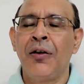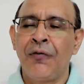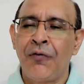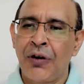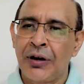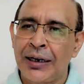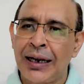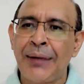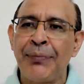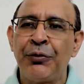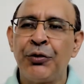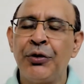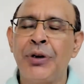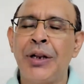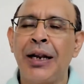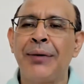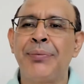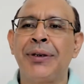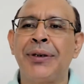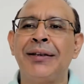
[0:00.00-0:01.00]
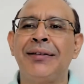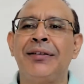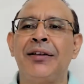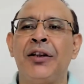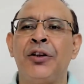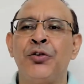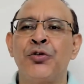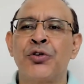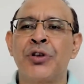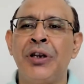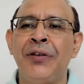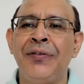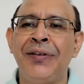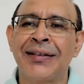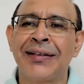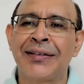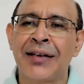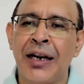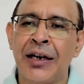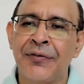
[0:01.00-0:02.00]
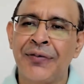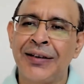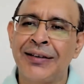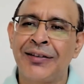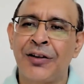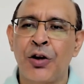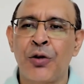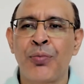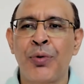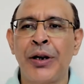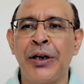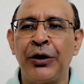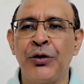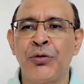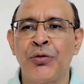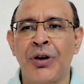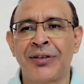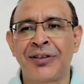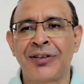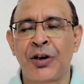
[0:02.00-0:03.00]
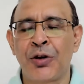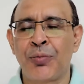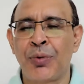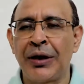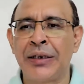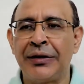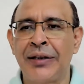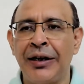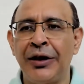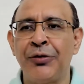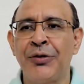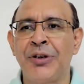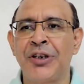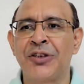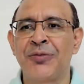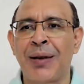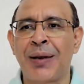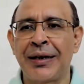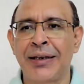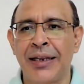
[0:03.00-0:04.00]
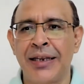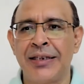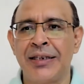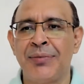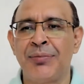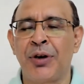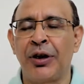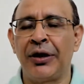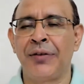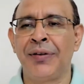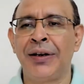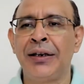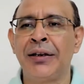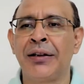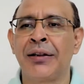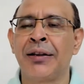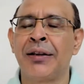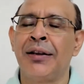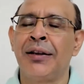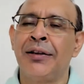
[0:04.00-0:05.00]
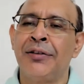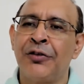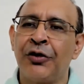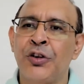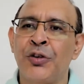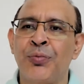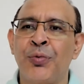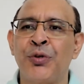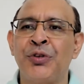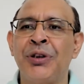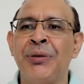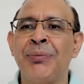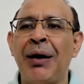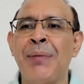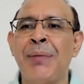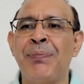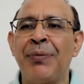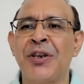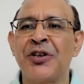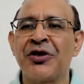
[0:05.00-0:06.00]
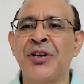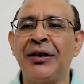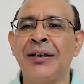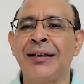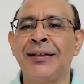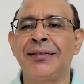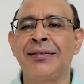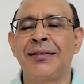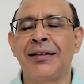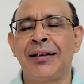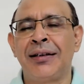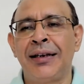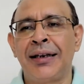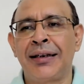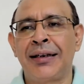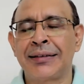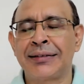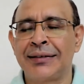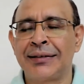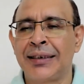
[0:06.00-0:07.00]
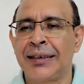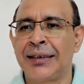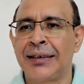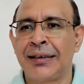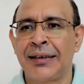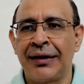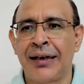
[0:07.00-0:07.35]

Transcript: For type 2 diabetes, usually we start with 0.2 or 0.3 units per kg body weight. So supposing my patient is, let us say,